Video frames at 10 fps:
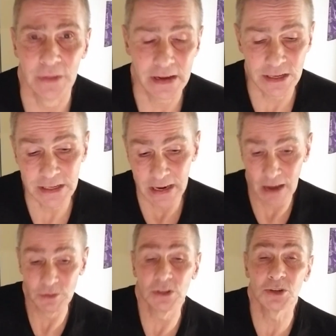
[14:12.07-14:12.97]
like I said, and
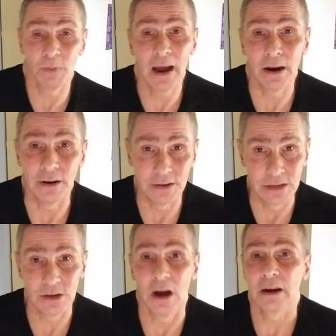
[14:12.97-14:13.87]
I was inspired
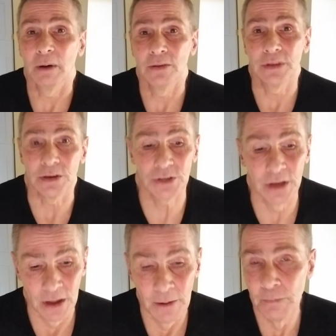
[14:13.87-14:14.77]
to talk about this
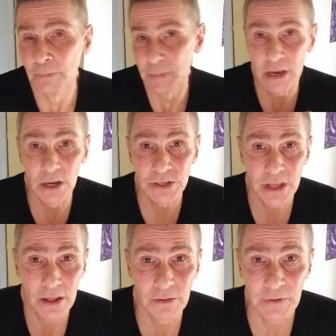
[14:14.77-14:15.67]
because of
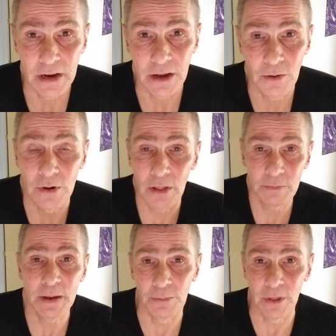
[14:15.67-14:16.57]
the other video and all the
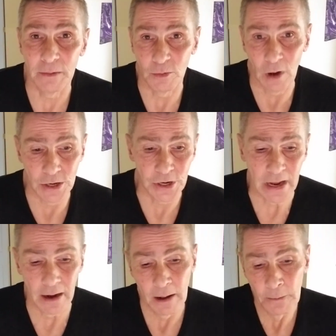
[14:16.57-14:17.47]
people that have been watching it,